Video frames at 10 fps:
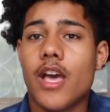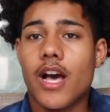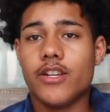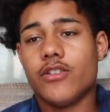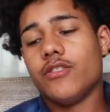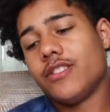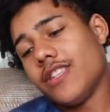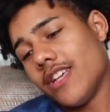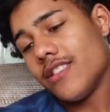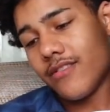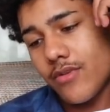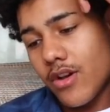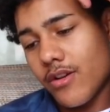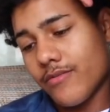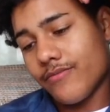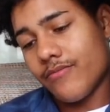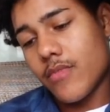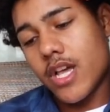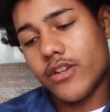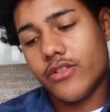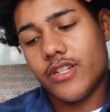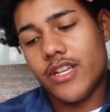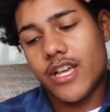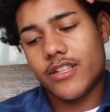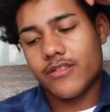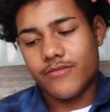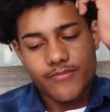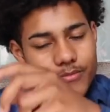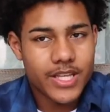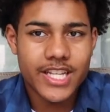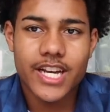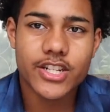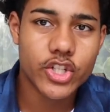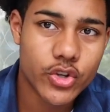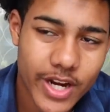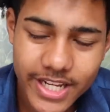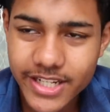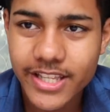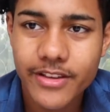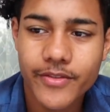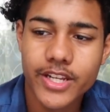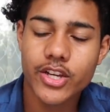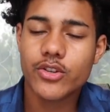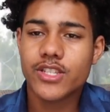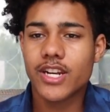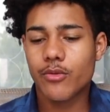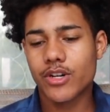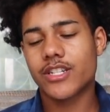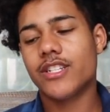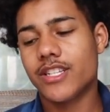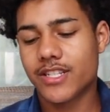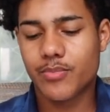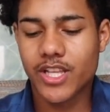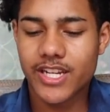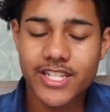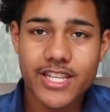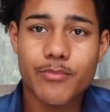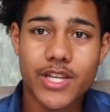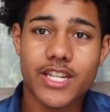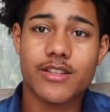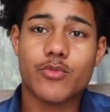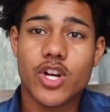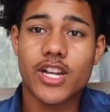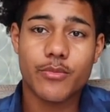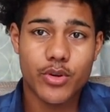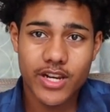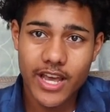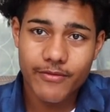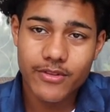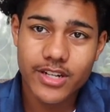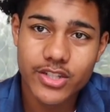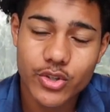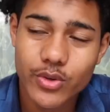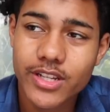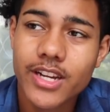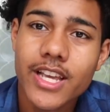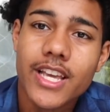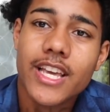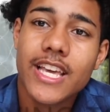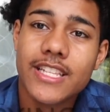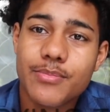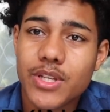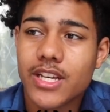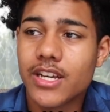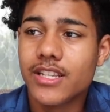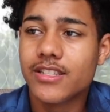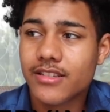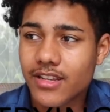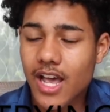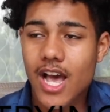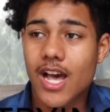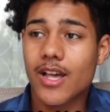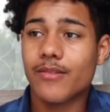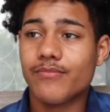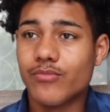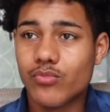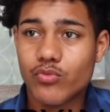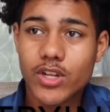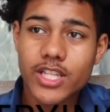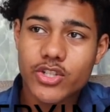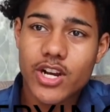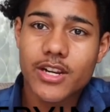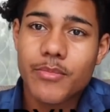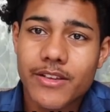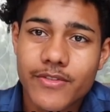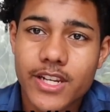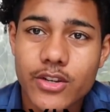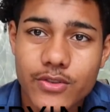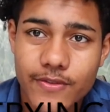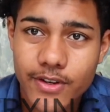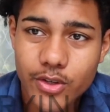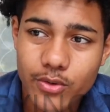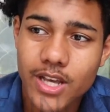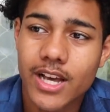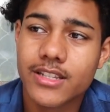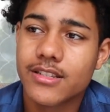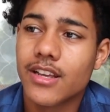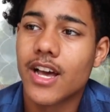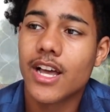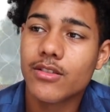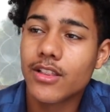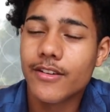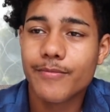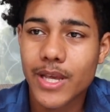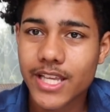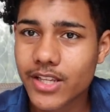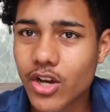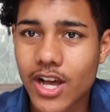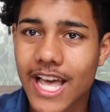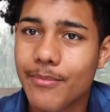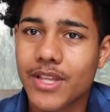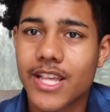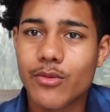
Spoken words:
I noticed that my energy has been kind of drained in the videos, and I wanted to explain, it's not because I'm trying to put effort into it, it's because I'm really trying to make videos for you guys. I love making y'all happy.